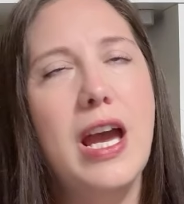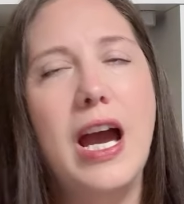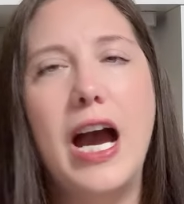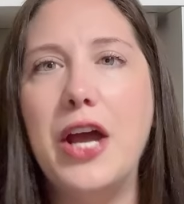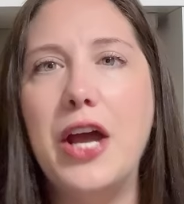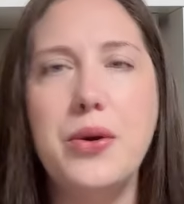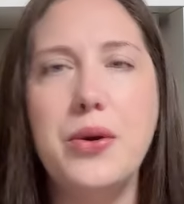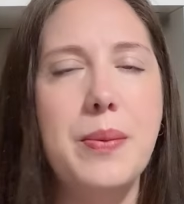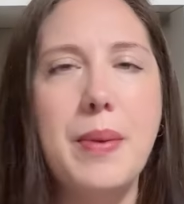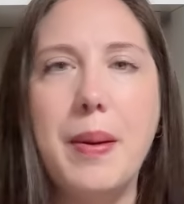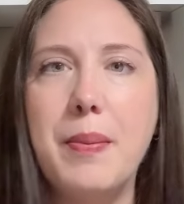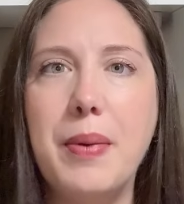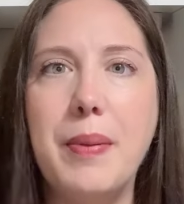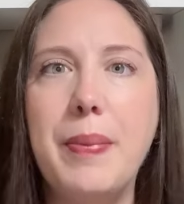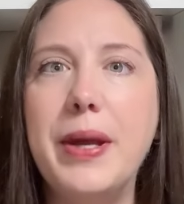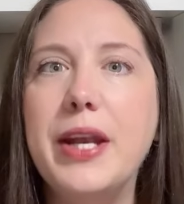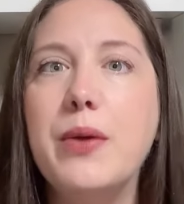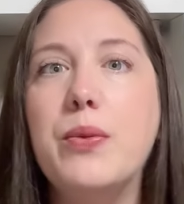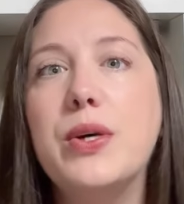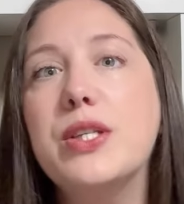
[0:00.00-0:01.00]
I don't remember,
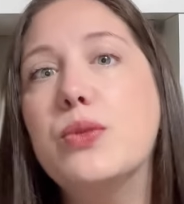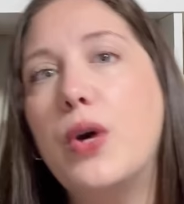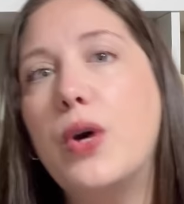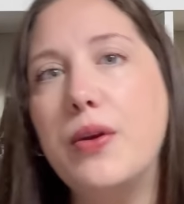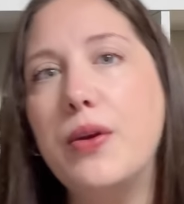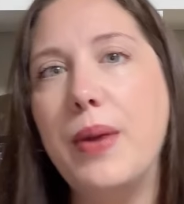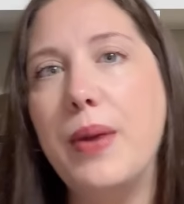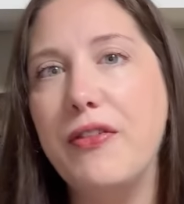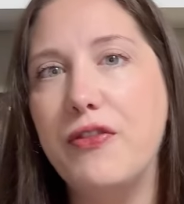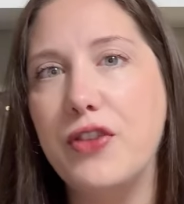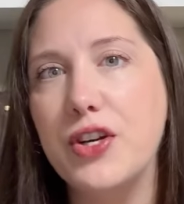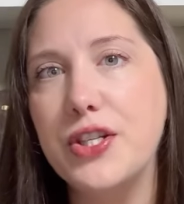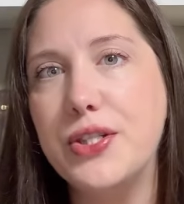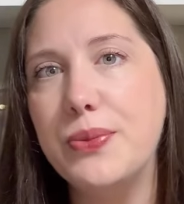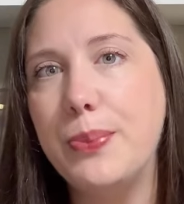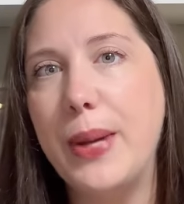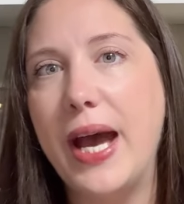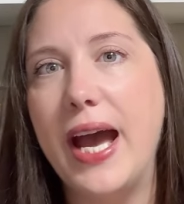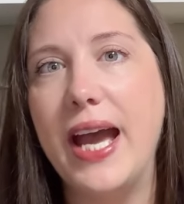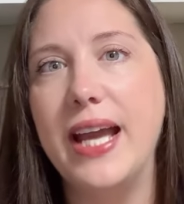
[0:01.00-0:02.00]
but it was one of my
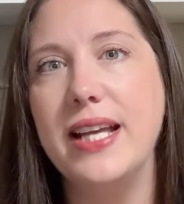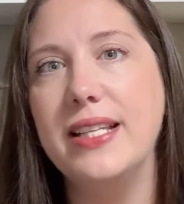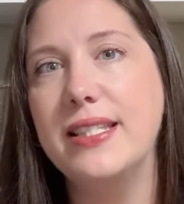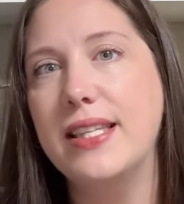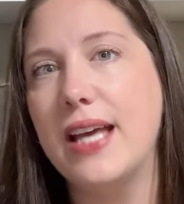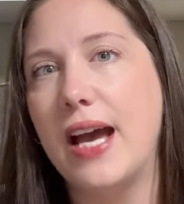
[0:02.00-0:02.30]
first bags.